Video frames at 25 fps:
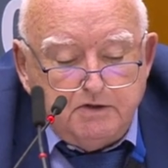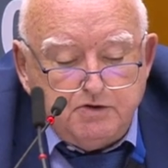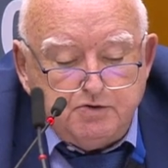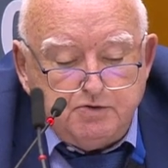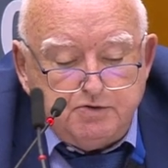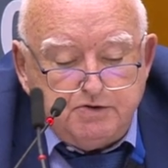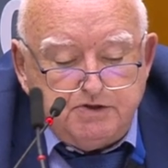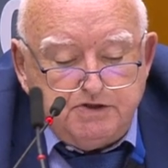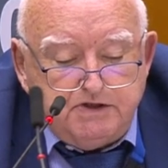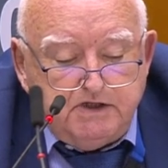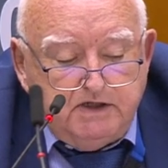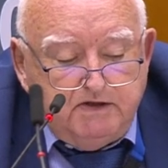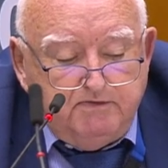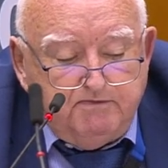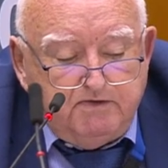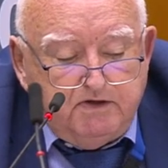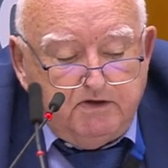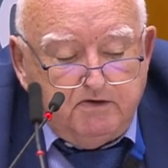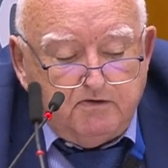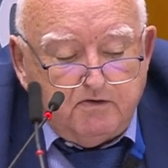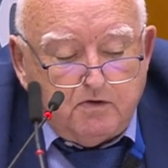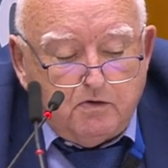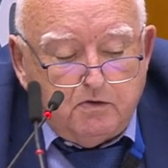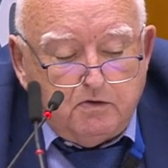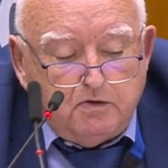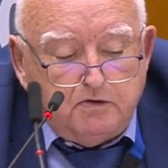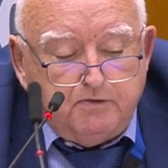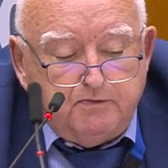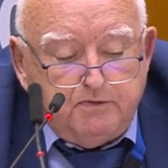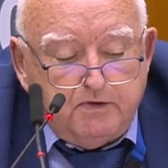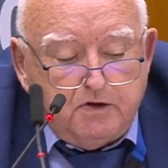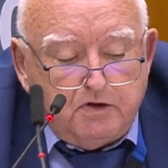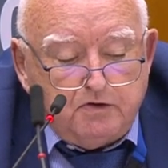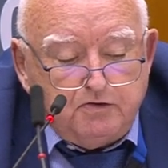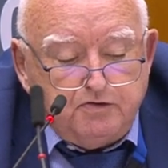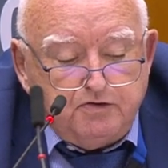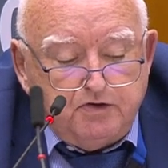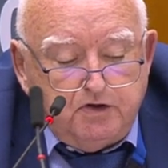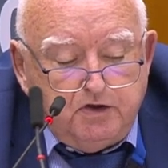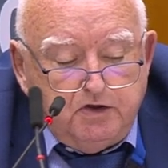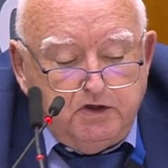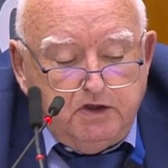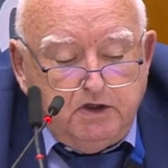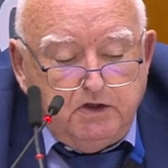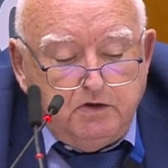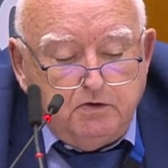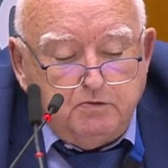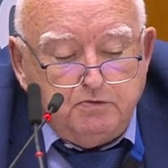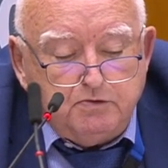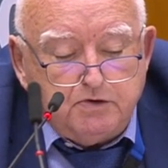To achieve these goals, we urge the
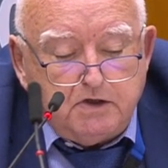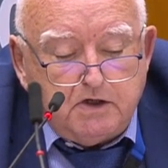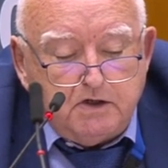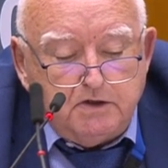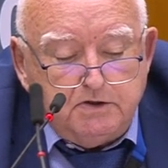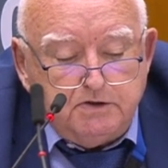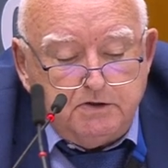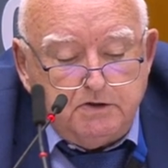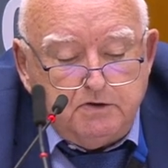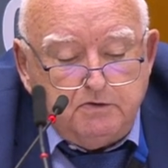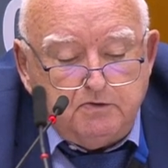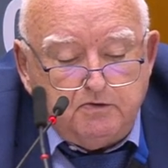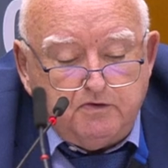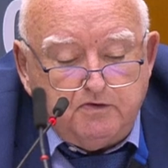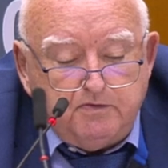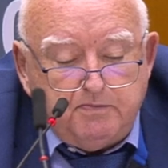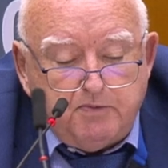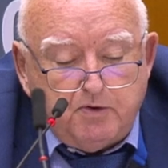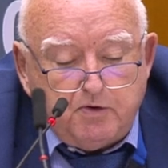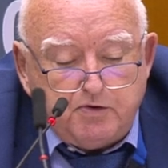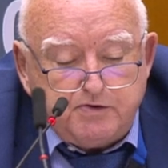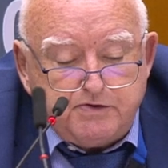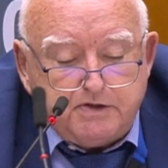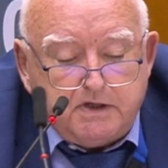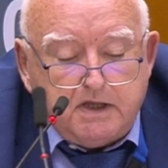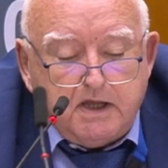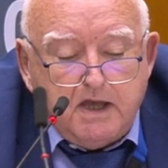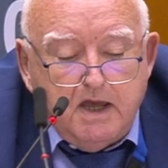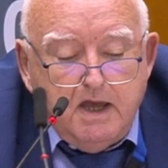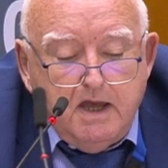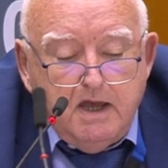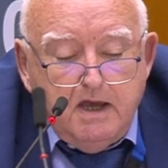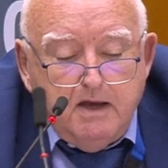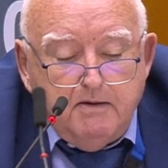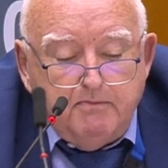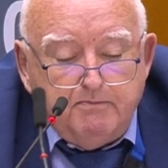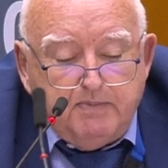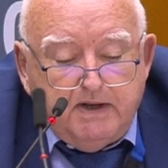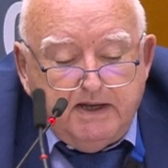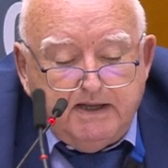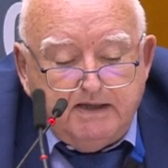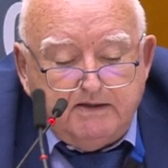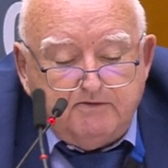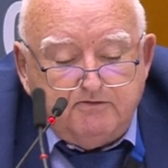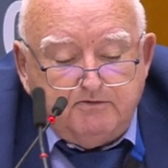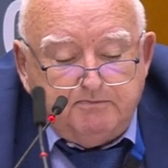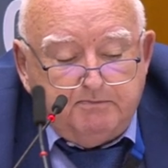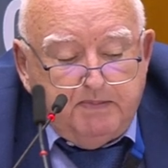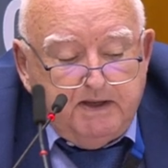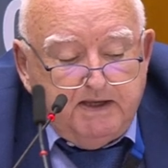EU to continue supporting
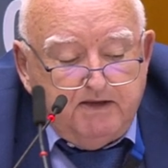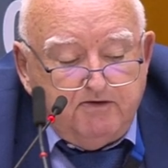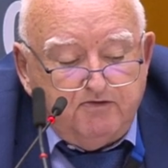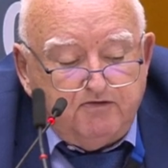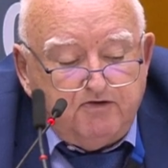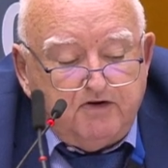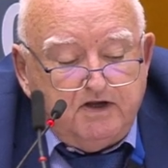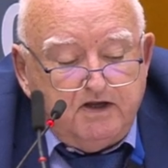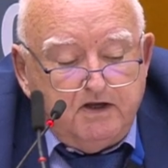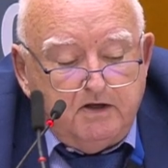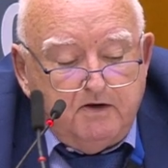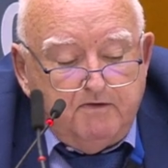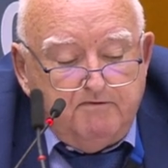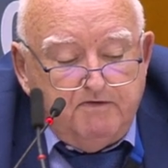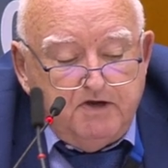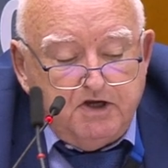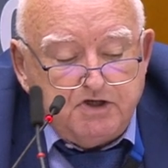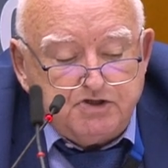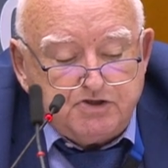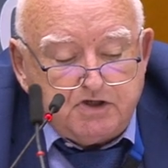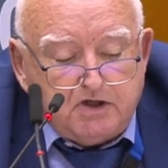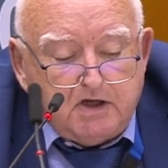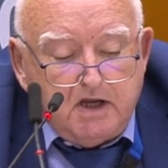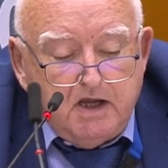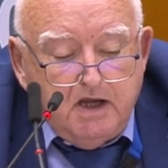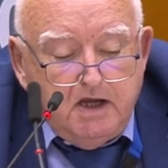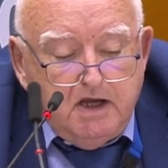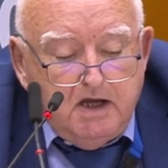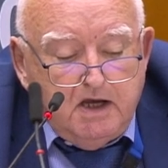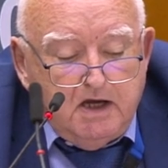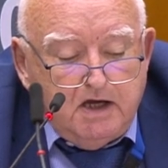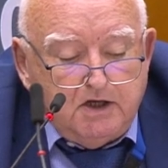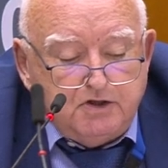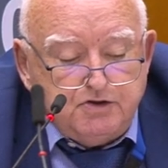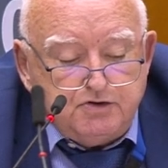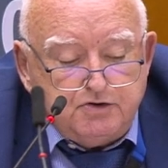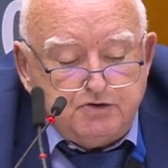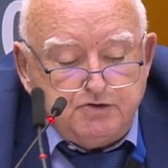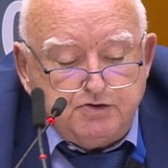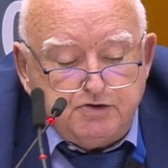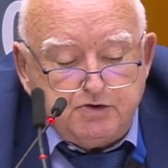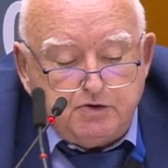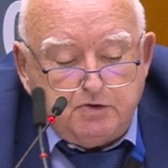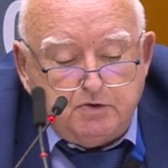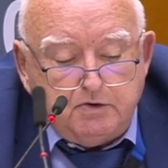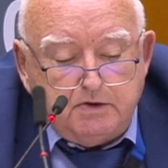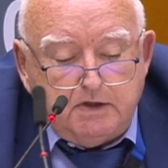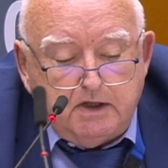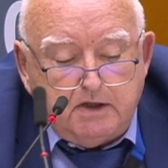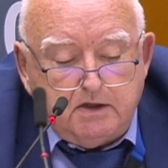place-based innovation and to
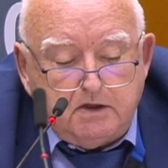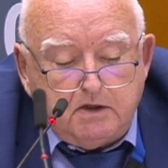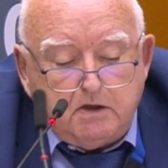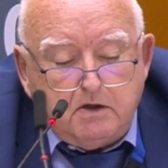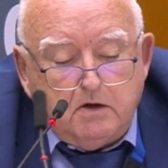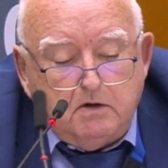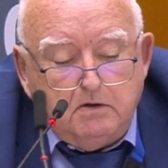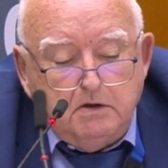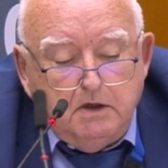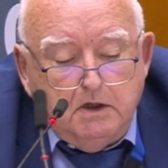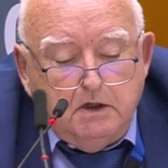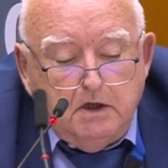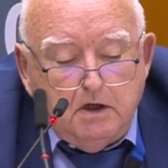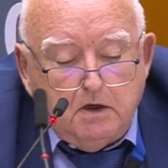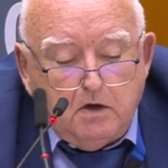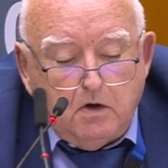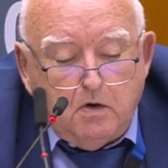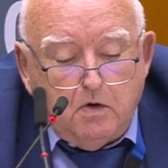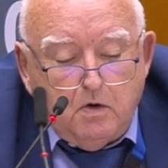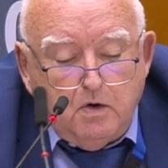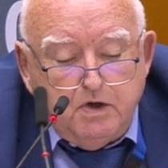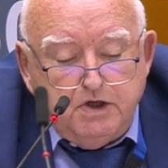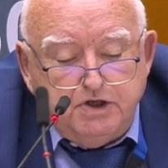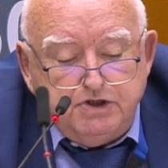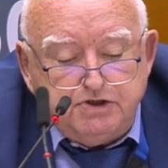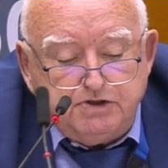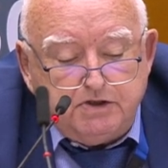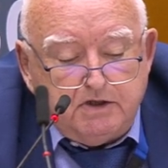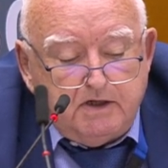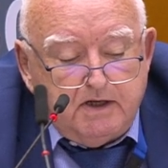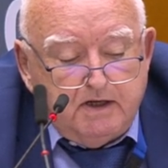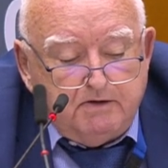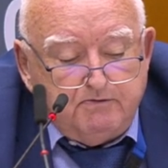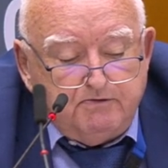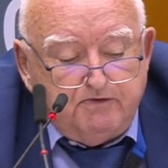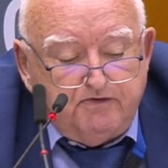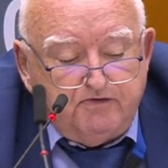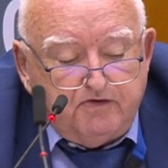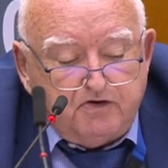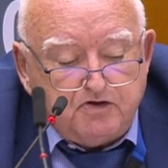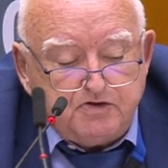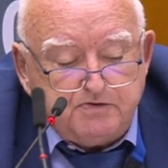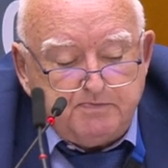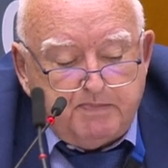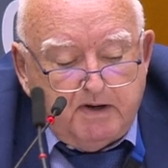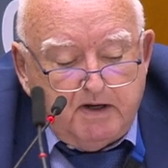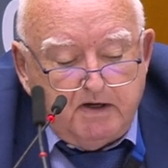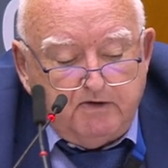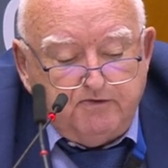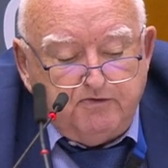ensure that the cohesion and
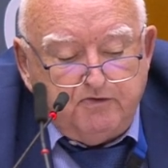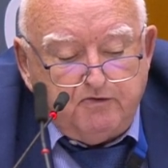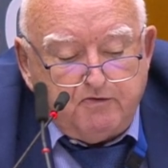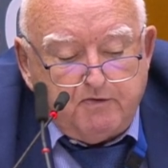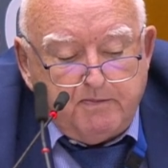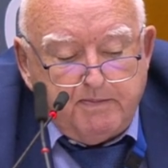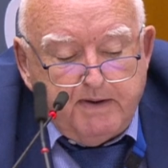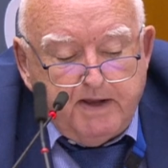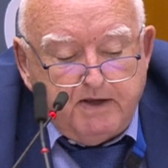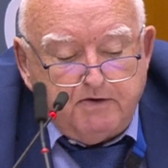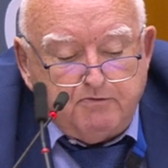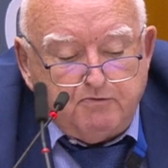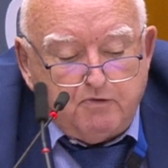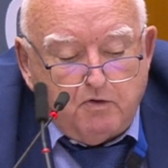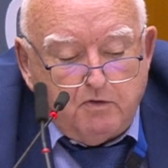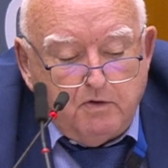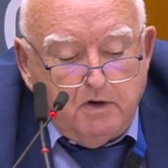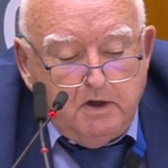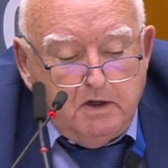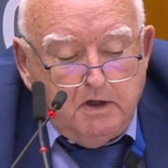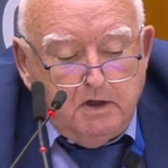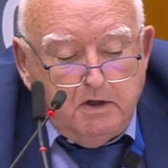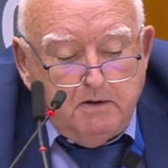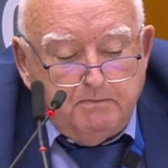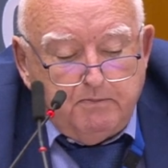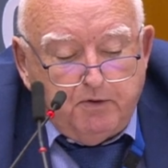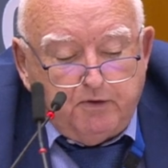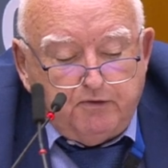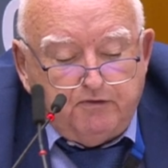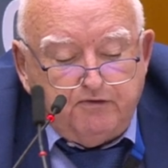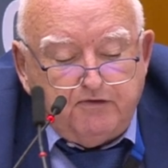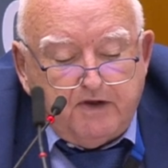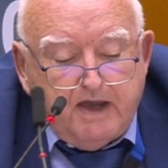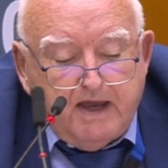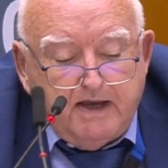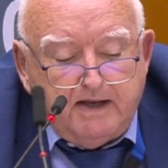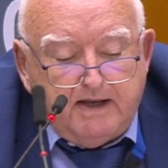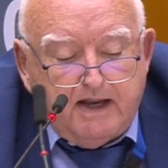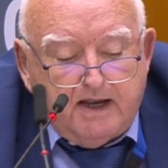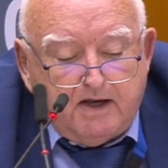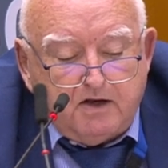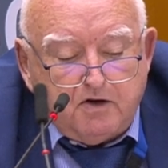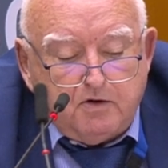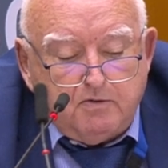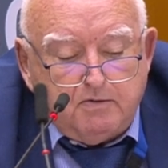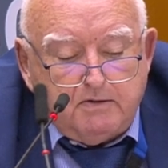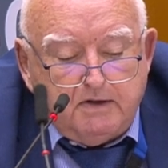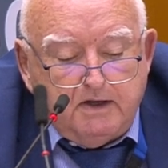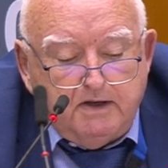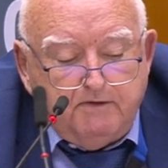research policy remain robust and
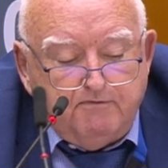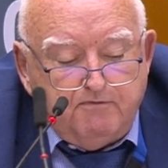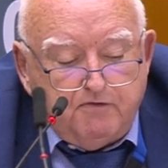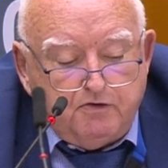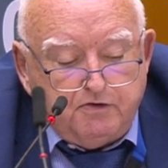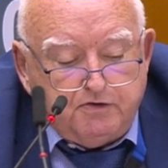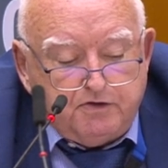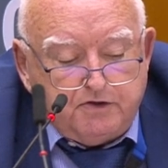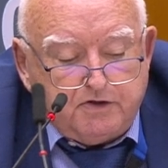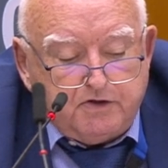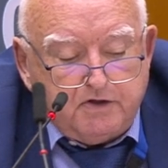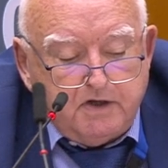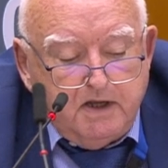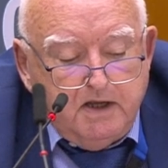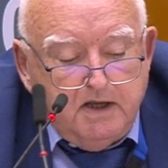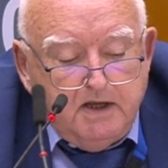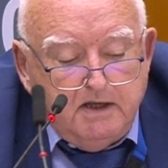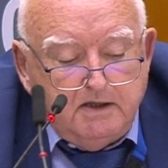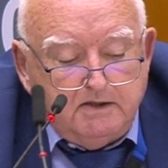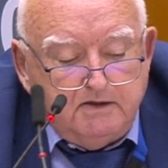adequately funded.